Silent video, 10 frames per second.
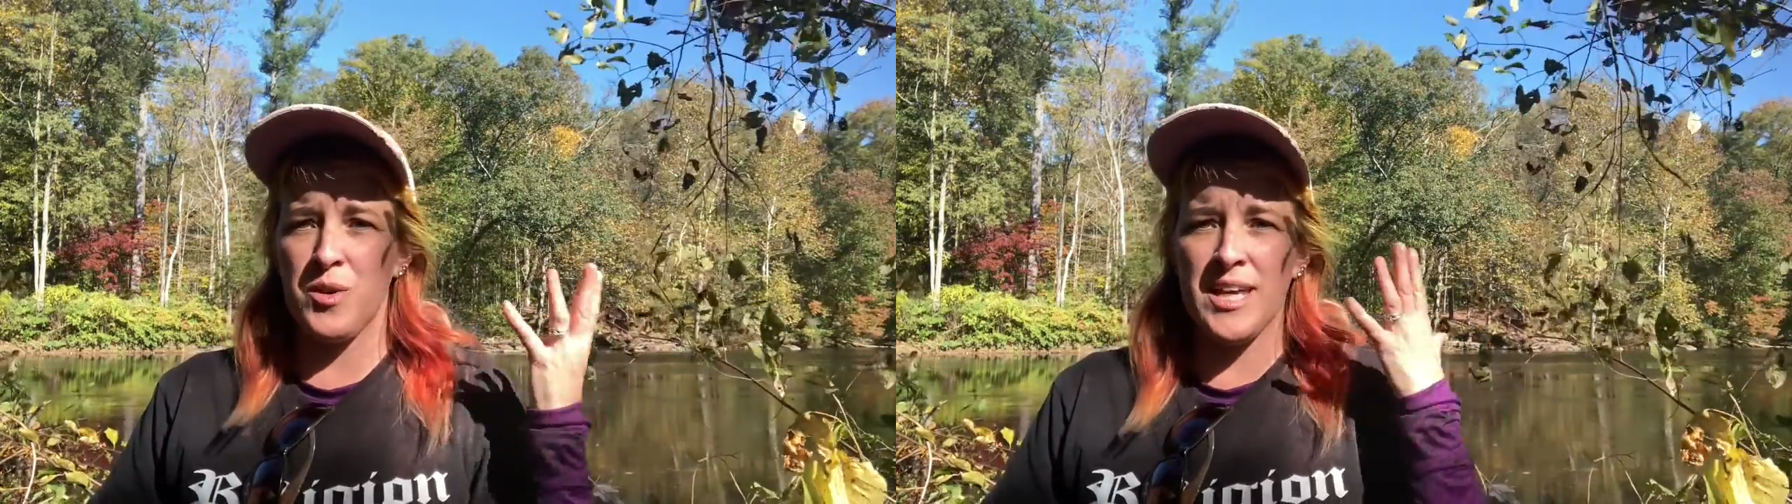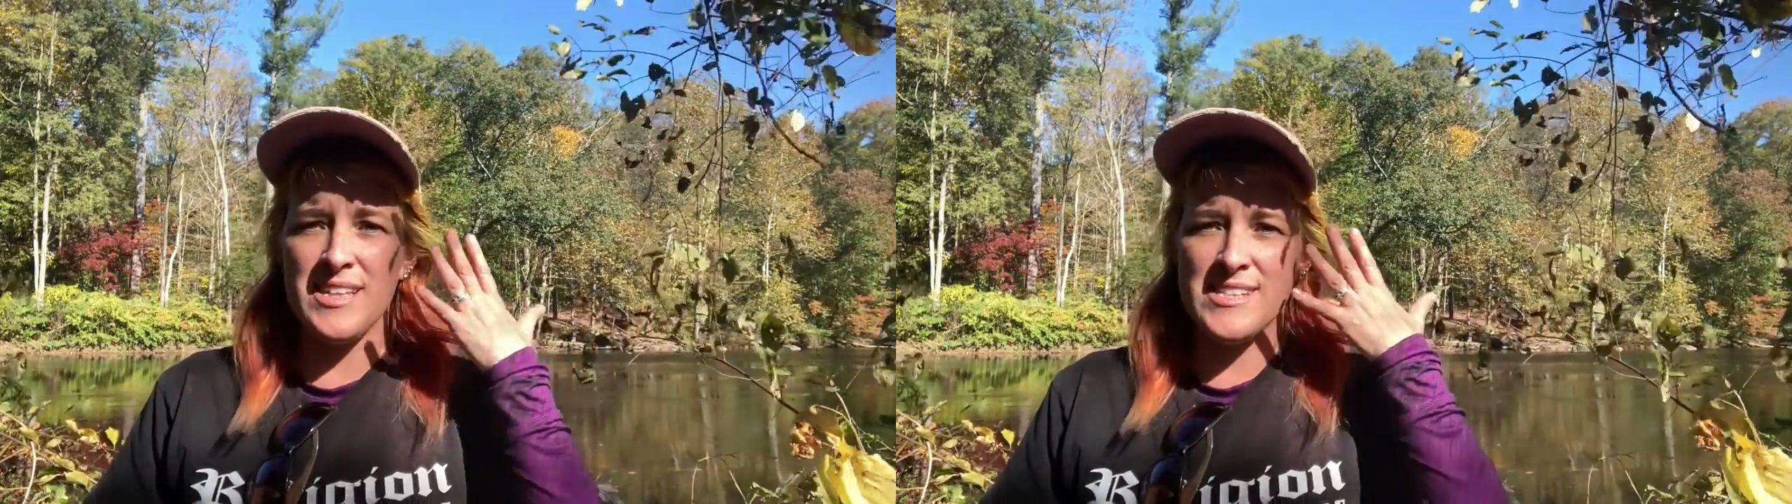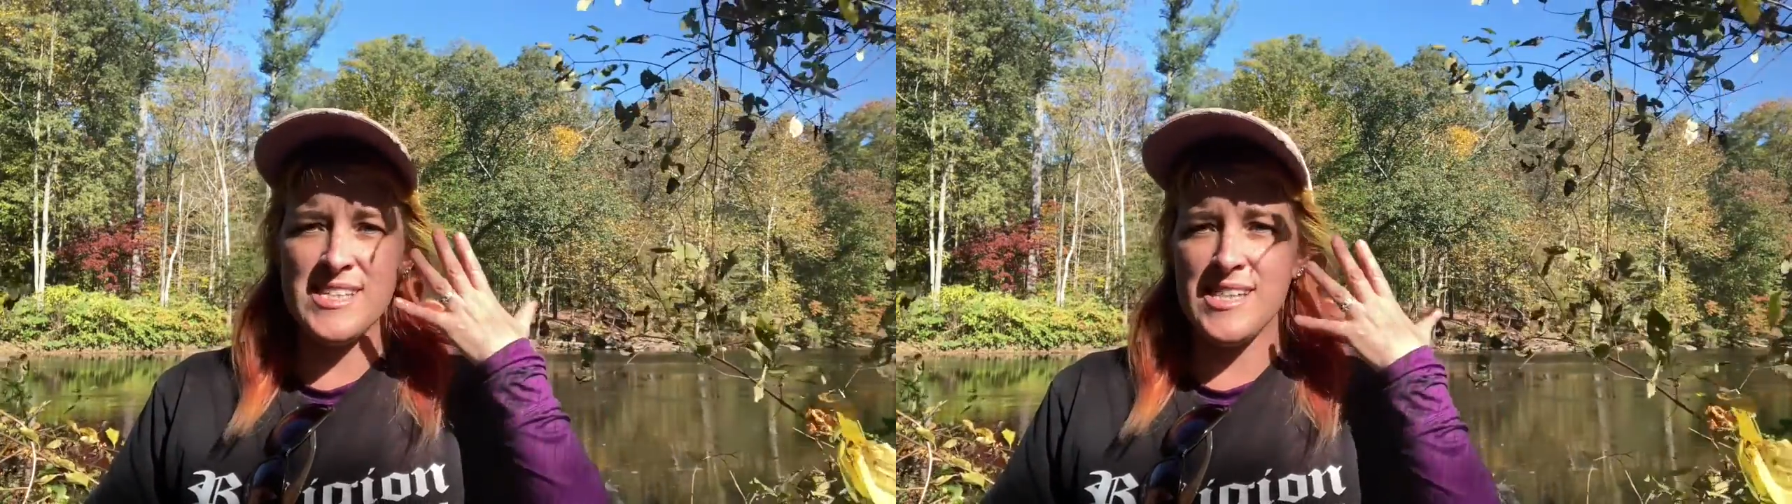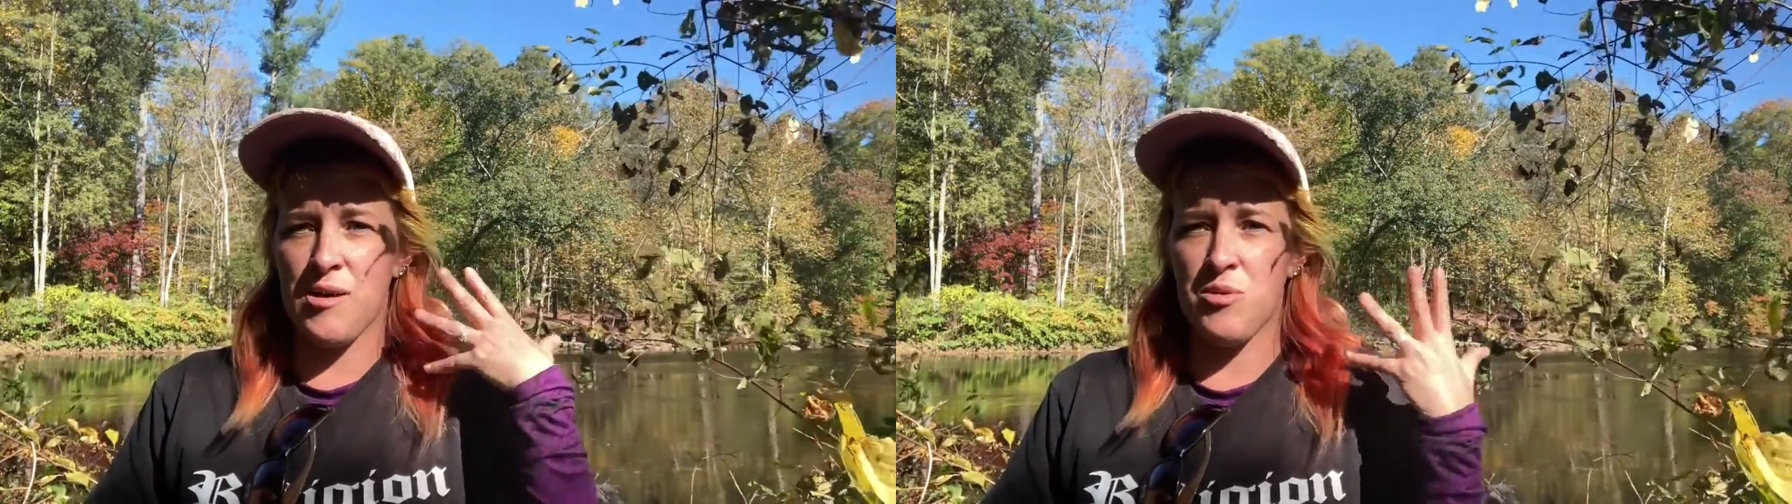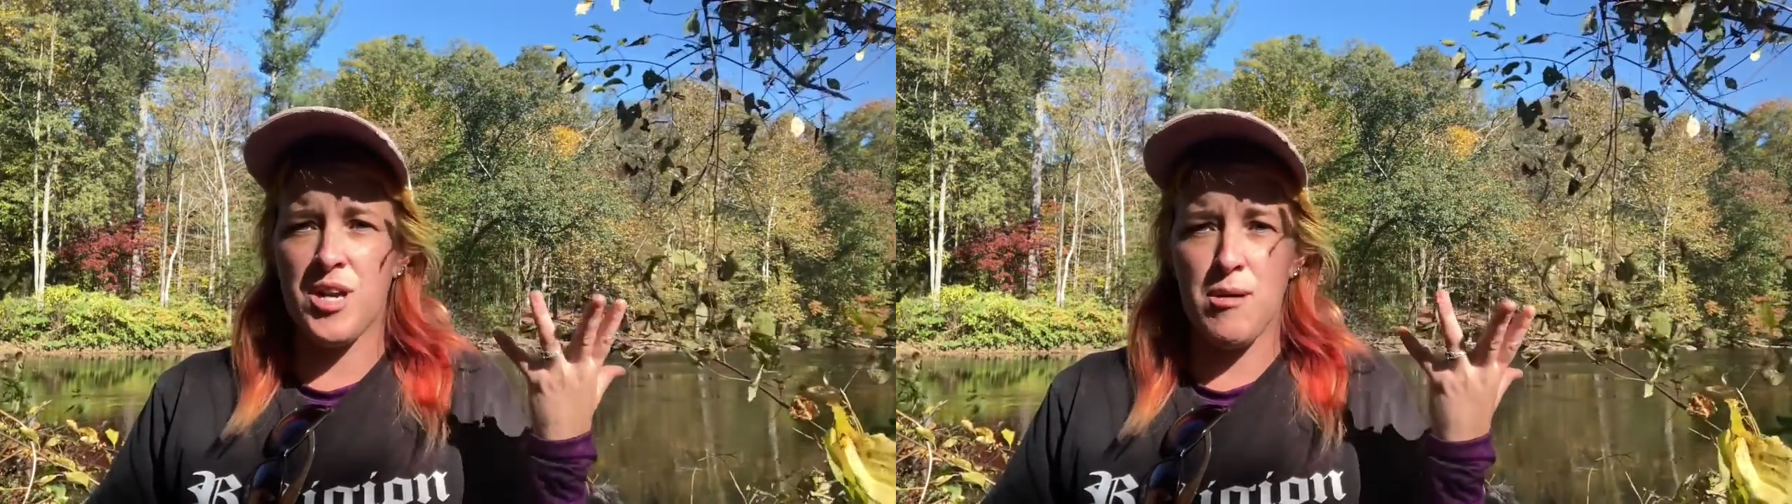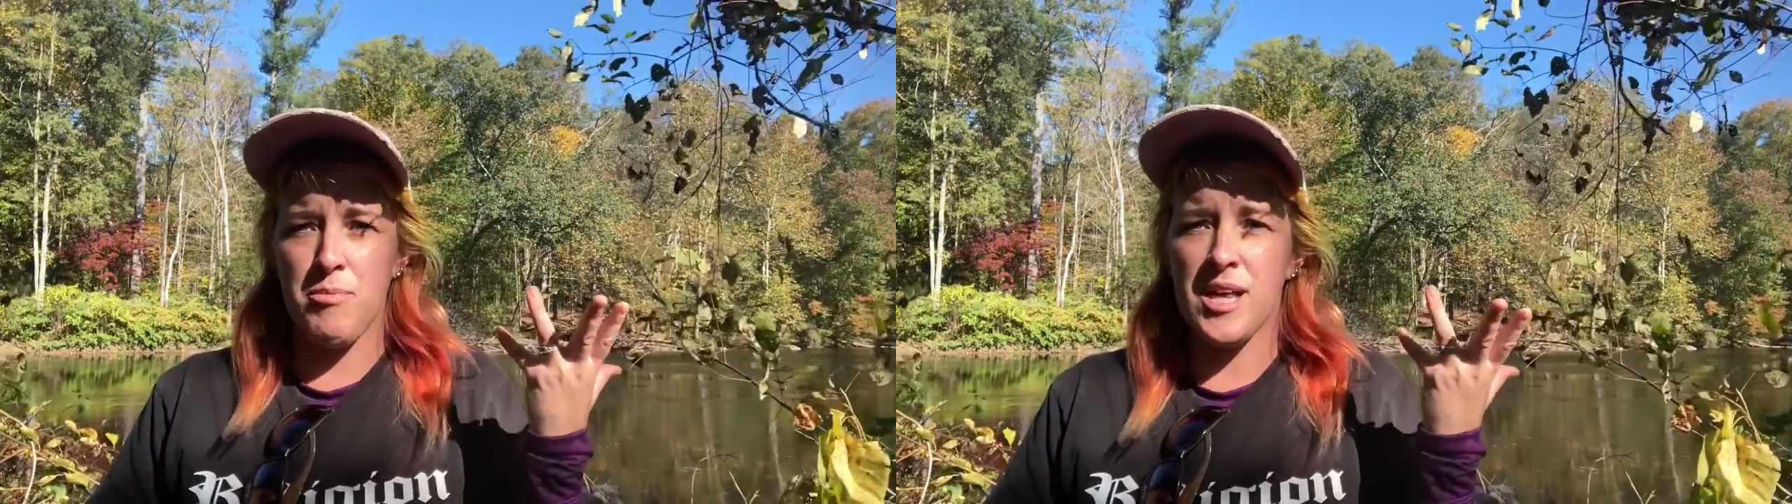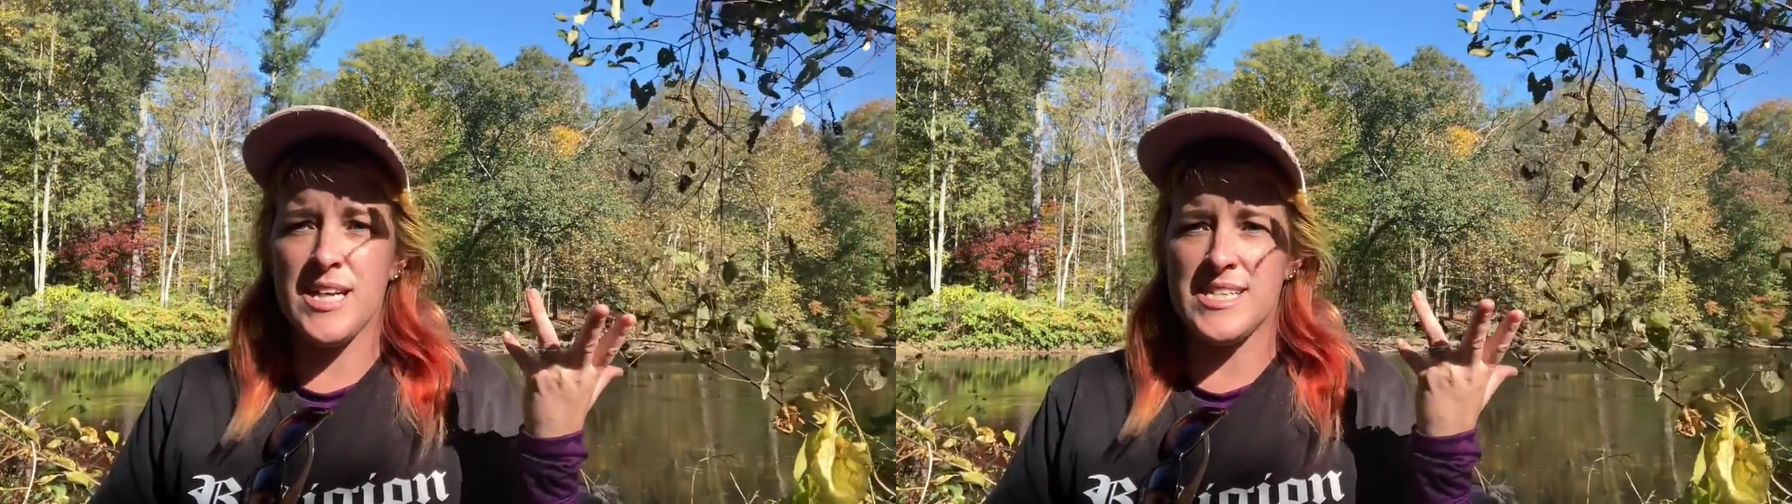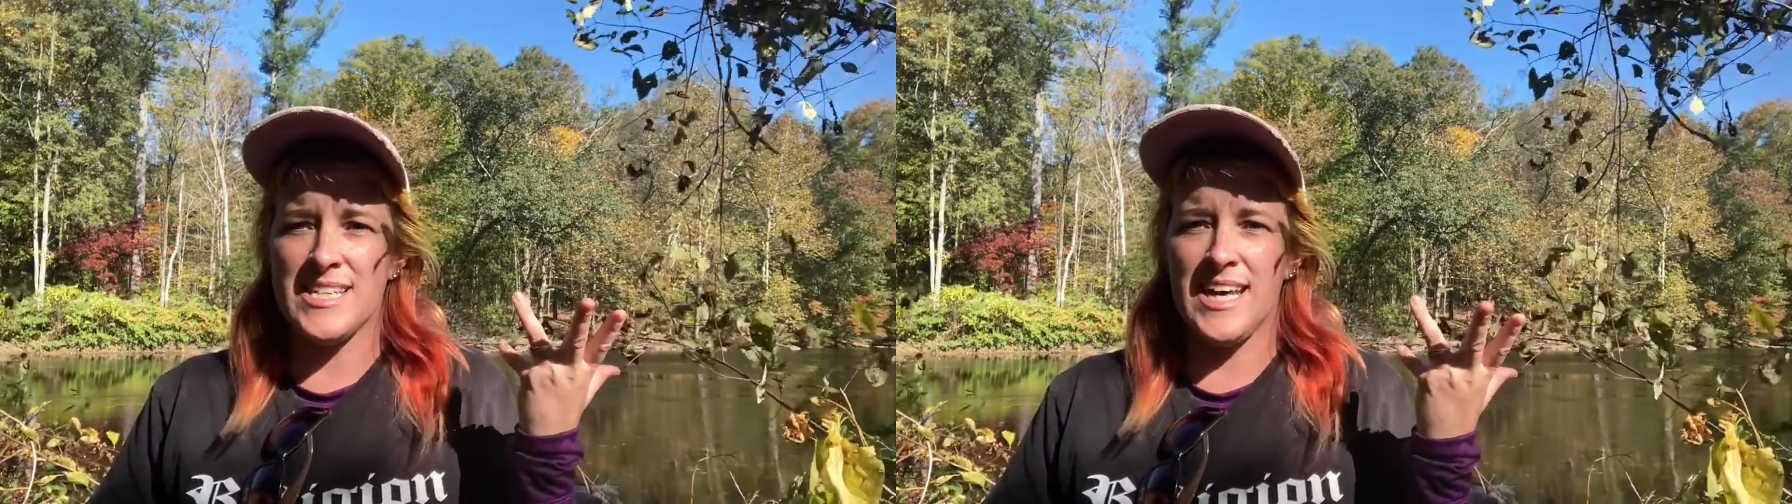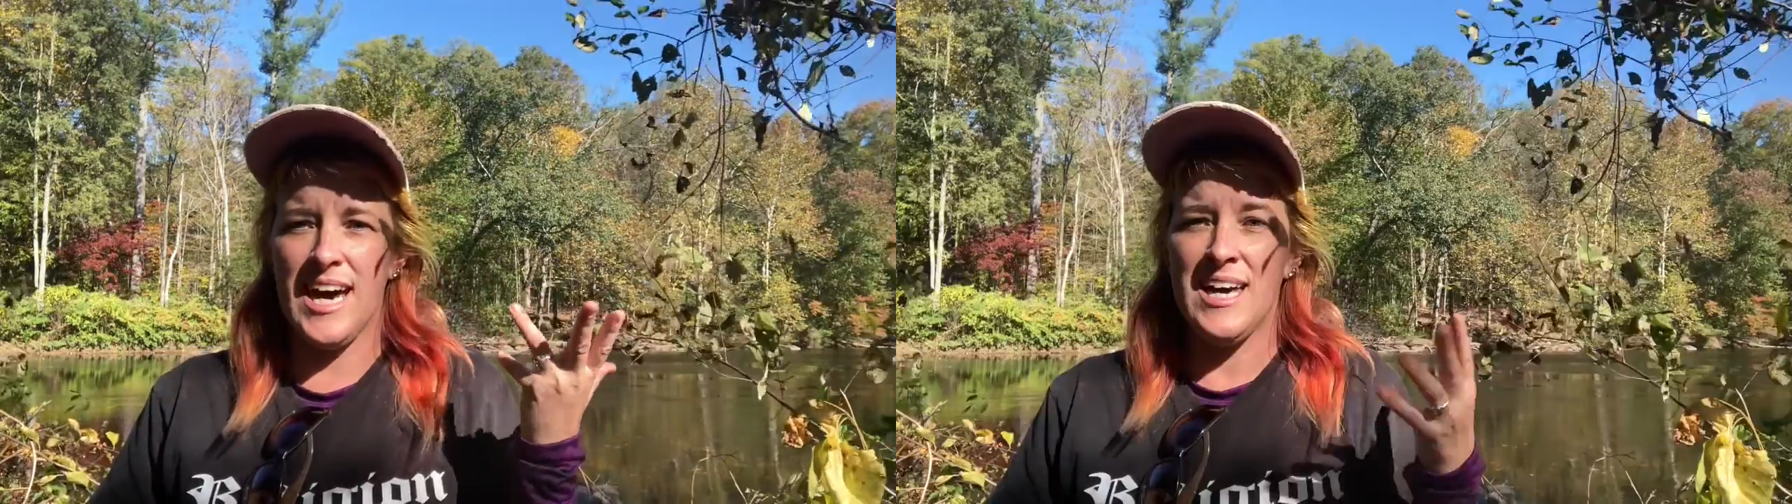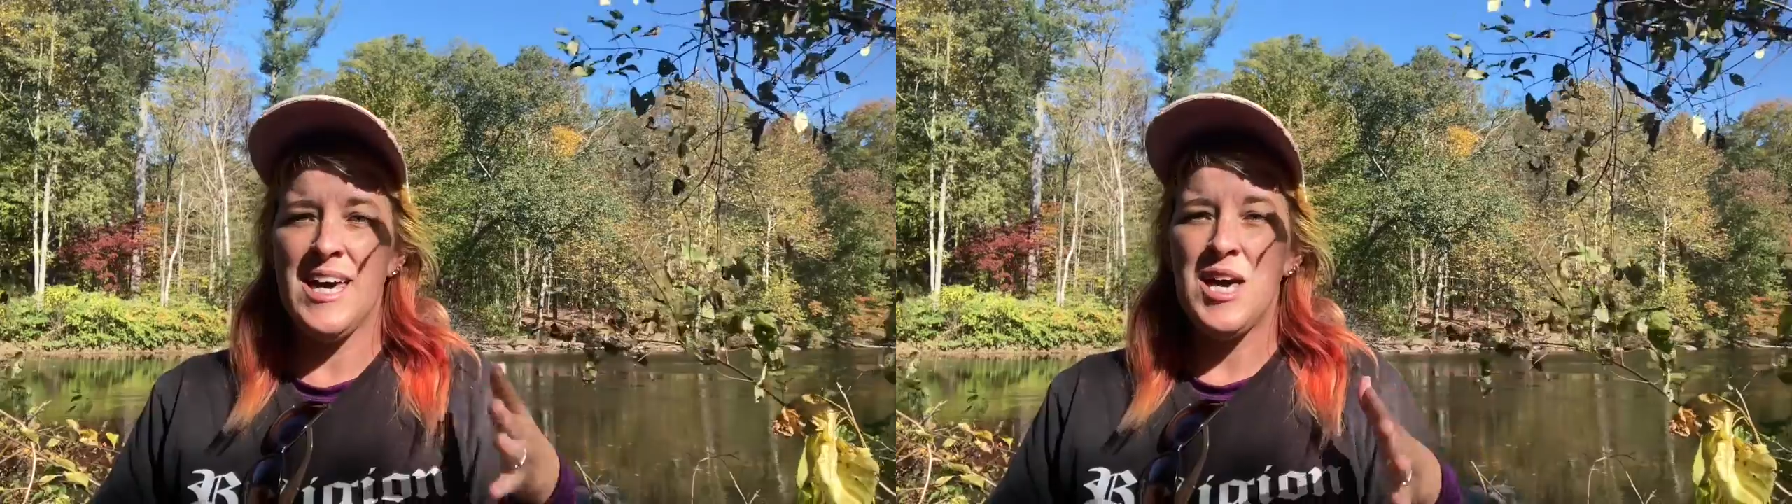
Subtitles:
We can see that. We're not blind to that.